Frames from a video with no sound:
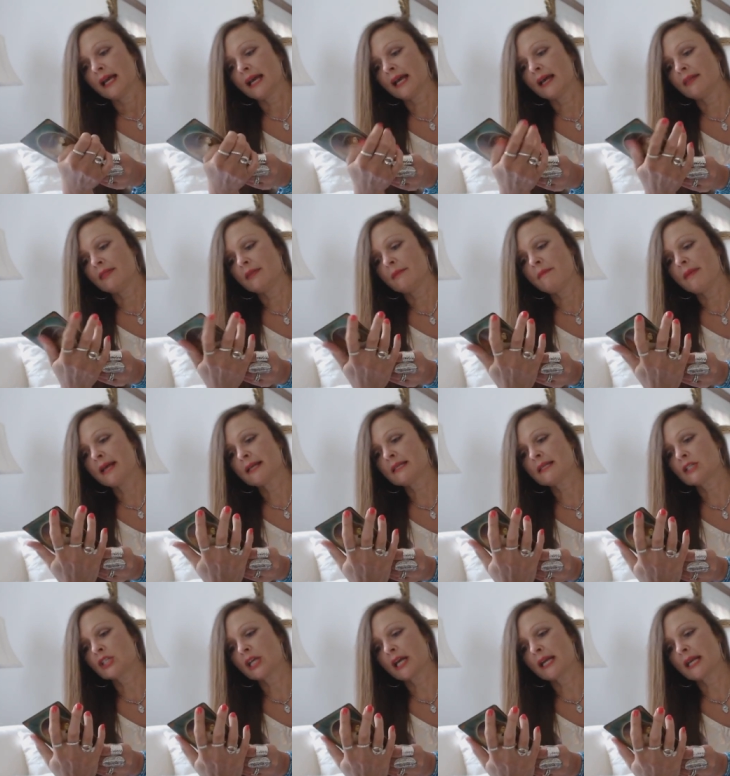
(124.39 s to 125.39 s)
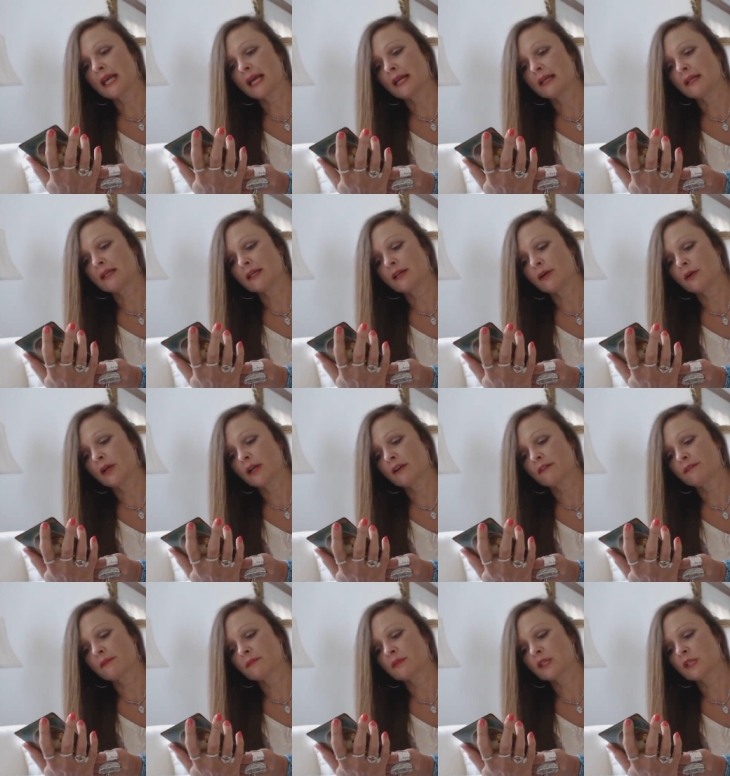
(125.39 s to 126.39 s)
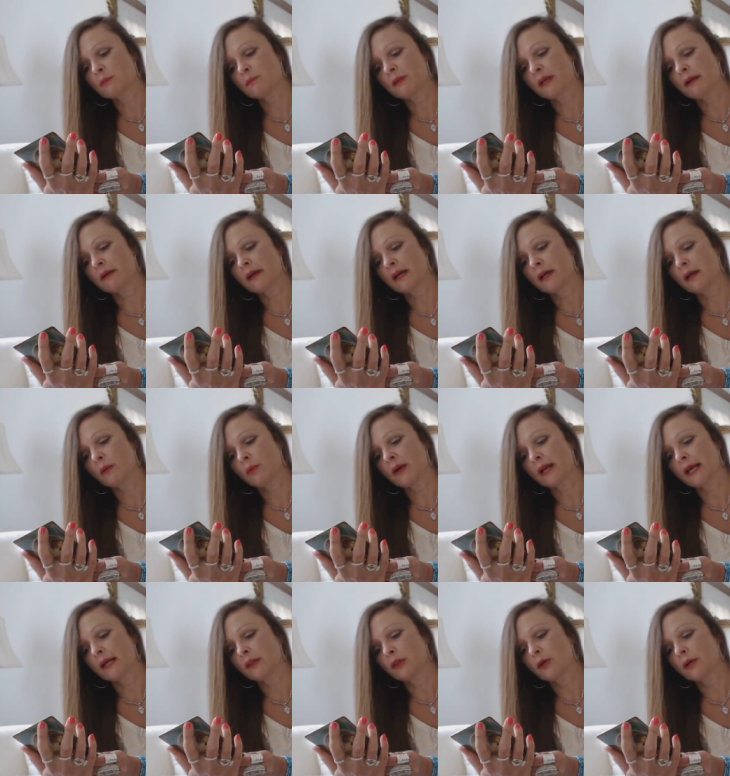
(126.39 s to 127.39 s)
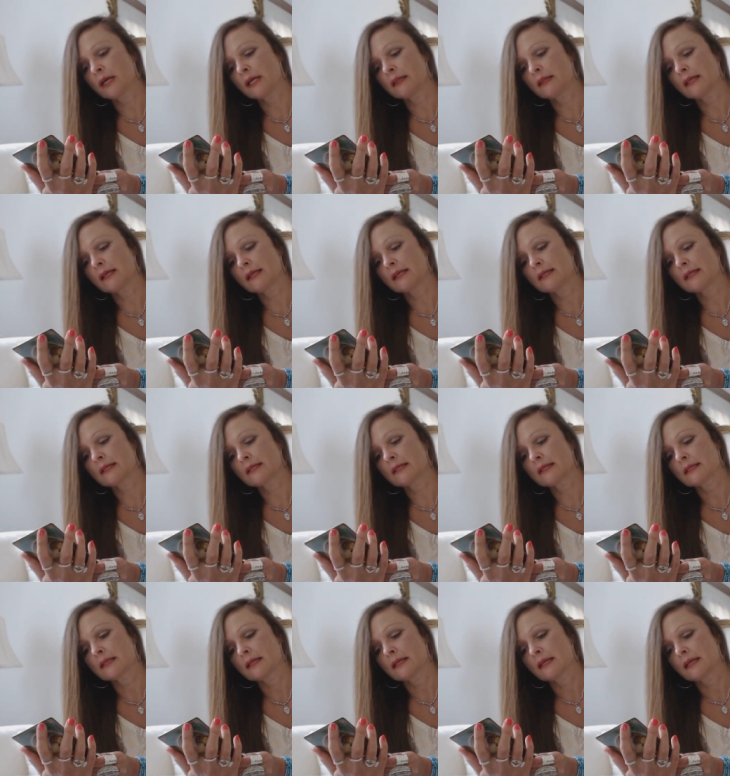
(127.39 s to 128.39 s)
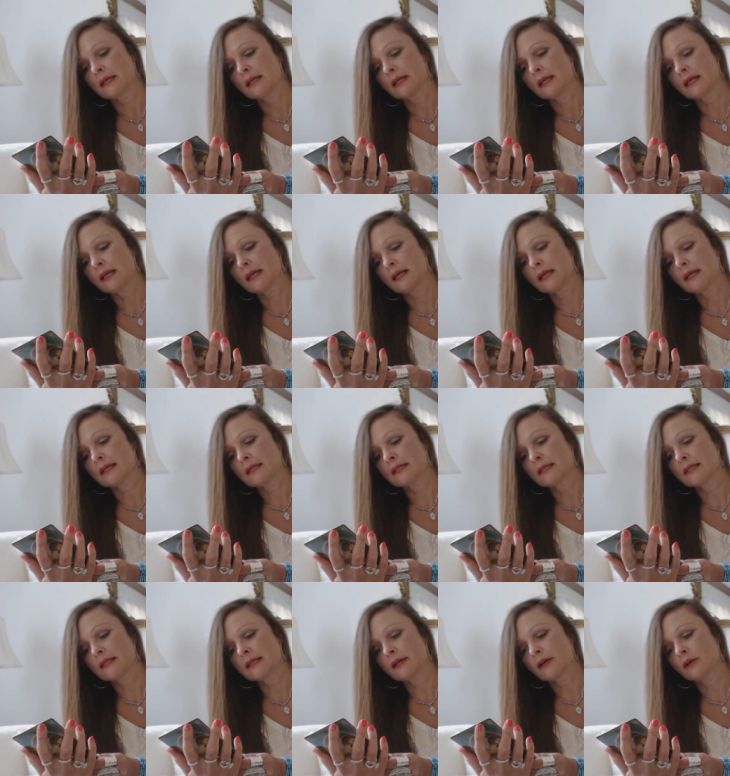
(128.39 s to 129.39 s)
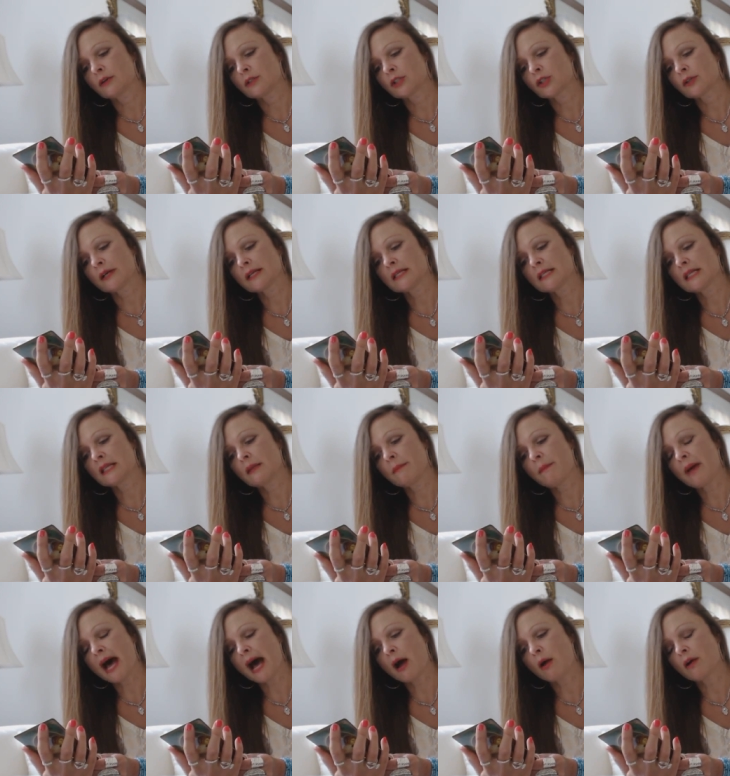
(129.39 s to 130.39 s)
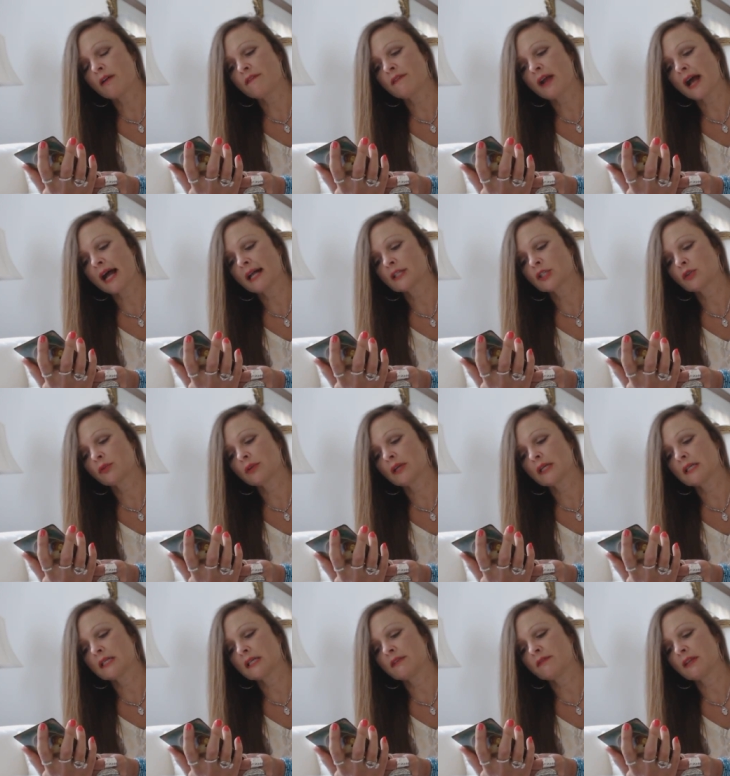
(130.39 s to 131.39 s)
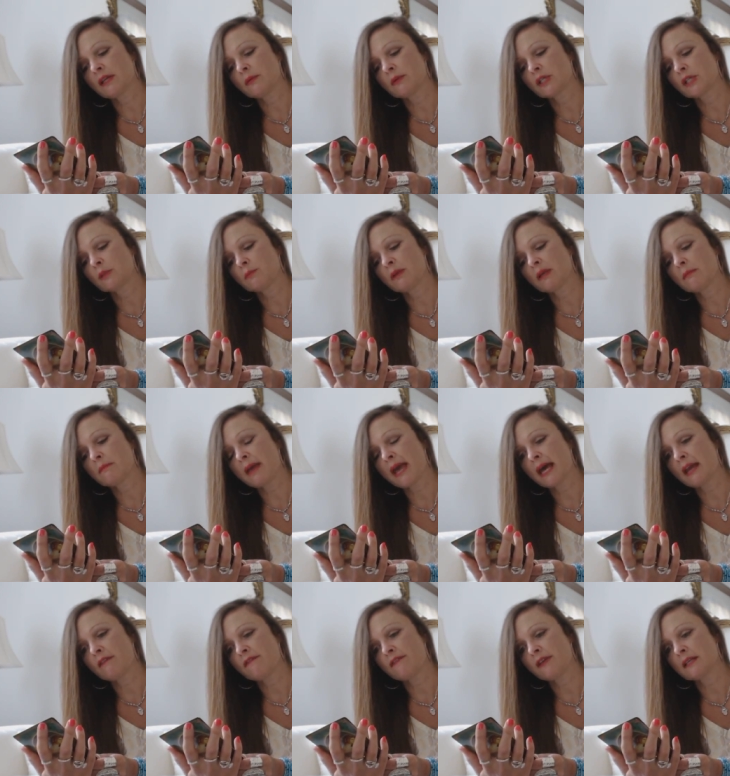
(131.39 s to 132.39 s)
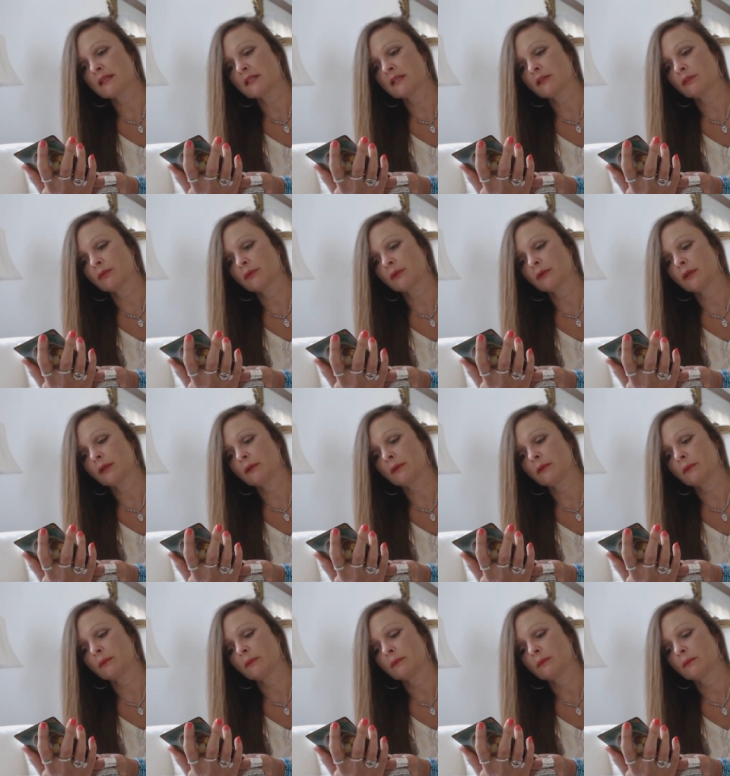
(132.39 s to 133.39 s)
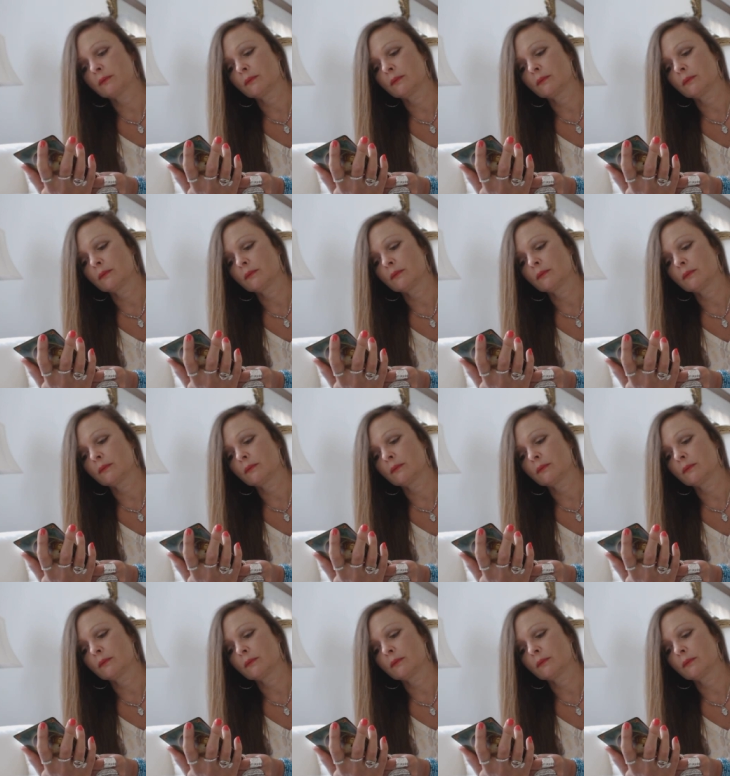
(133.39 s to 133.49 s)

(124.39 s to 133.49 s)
And the message I get, you know, here from Spirit when I look at this is, you know, trust in the power of God's creativity, which is being manifested through you